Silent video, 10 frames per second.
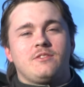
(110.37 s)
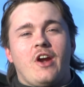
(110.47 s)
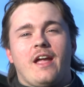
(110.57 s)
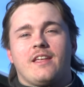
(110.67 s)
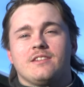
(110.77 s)
This
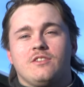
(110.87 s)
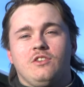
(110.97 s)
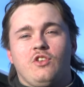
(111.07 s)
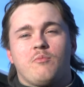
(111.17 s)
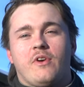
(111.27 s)
track is
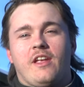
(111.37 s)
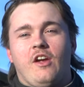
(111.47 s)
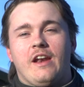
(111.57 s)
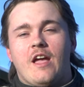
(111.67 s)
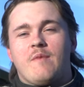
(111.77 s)
usually pretty
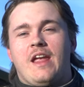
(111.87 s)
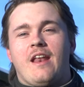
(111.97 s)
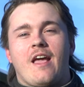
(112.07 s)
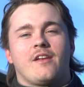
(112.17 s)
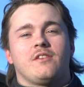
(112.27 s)
good. I
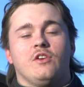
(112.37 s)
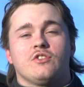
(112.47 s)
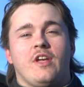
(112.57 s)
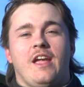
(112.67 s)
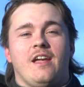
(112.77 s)
mean,
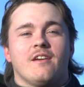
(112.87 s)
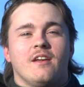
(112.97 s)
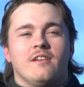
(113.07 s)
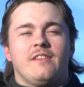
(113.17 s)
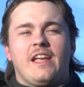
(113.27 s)
usually
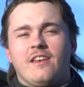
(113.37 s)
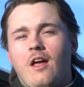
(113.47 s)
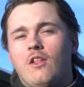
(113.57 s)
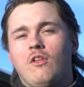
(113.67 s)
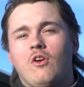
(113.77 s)
they get
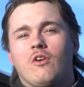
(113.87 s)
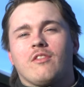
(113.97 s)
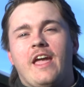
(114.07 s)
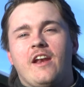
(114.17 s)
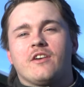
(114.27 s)
done a little
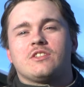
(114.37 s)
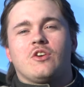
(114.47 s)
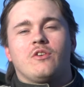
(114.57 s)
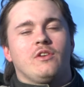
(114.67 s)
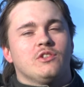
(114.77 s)
later,
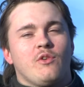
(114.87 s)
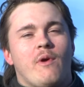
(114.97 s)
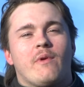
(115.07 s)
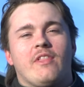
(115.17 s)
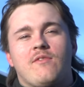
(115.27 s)
so usually
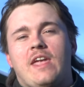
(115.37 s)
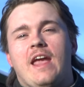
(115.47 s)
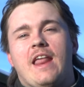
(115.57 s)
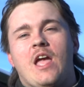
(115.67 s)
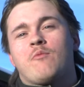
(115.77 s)
when we leave
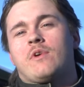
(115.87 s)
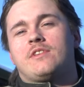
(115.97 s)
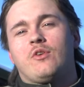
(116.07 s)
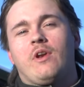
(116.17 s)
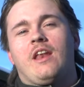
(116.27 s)
Can-Am, we
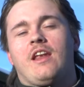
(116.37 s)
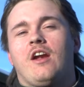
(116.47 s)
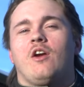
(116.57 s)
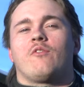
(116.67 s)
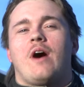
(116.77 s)
tune in
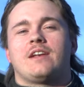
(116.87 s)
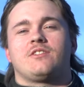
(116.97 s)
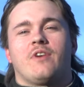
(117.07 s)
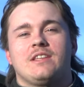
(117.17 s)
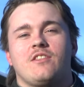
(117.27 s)
here and watch
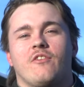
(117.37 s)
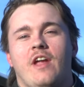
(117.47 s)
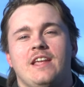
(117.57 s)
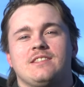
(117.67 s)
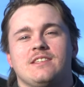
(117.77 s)
the rest of the
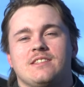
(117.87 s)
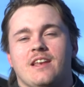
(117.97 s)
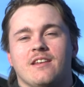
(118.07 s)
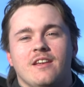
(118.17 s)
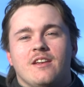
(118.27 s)
races,
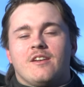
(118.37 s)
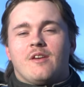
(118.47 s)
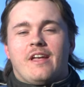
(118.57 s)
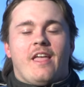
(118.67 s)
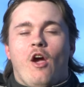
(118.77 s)

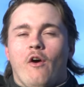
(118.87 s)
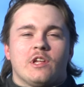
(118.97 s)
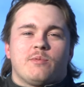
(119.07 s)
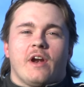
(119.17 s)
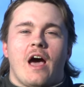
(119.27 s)
and they
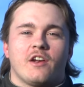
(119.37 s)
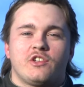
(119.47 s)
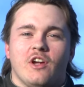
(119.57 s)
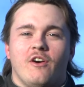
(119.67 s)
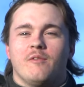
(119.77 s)
always put on a
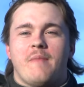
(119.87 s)
show.